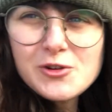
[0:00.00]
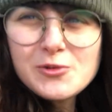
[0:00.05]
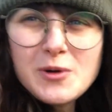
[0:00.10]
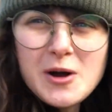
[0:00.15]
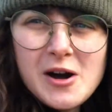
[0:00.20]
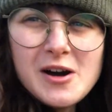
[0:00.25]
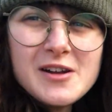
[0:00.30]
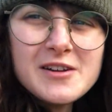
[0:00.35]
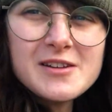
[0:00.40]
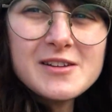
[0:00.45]
will
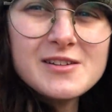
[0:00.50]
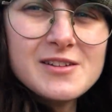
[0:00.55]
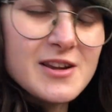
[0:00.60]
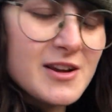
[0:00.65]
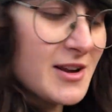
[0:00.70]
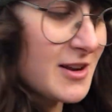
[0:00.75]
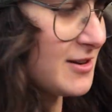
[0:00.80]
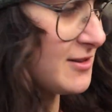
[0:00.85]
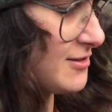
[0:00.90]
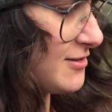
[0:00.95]
harden, then
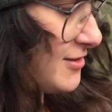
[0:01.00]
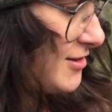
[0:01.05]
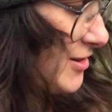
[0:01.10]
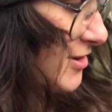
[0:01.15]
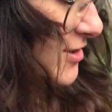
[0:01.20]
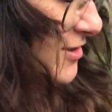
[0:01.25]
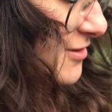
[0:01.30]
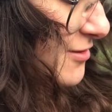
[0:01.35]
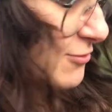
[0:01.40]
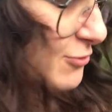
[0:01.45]
I can just
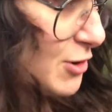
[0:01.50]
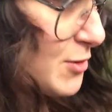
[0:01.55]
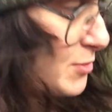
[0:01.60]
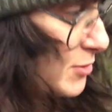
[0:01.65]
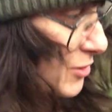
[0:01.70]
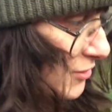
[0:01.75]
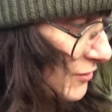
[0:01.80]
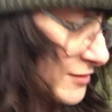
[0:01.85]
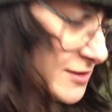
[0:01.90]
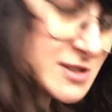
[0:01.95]
like scrape it
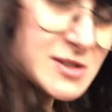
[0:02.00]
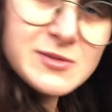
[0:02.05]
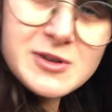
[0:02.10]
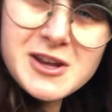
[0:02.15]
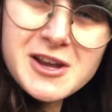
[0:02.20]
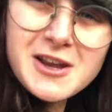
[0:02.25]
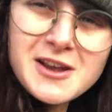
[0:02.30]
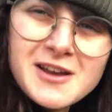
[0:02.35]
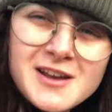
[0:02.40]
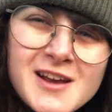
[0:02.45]
off or
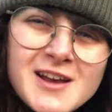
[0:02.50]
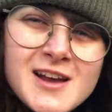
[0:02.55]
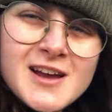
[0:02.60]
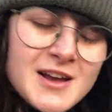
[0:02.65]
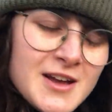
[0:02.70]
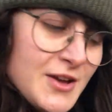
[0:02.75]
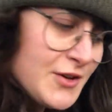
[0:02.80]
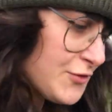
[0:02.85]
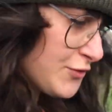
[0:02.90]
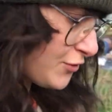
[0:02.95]
something
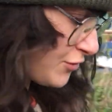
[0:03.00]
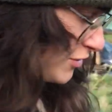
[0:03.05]
for